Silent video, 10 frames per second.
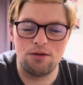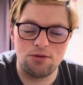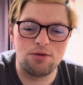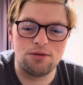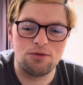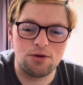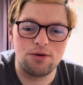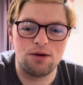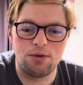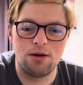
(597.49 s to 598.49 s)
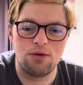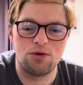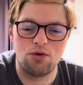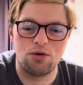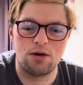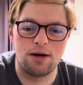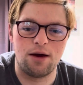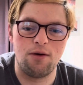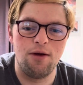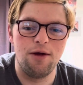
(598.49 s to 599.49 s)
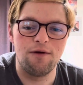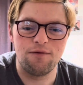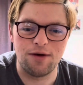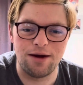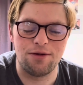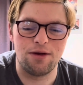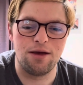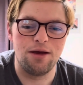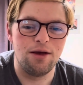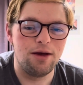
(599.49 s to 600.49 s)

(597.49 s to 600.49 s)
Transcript: literally right around the corner now. Finally.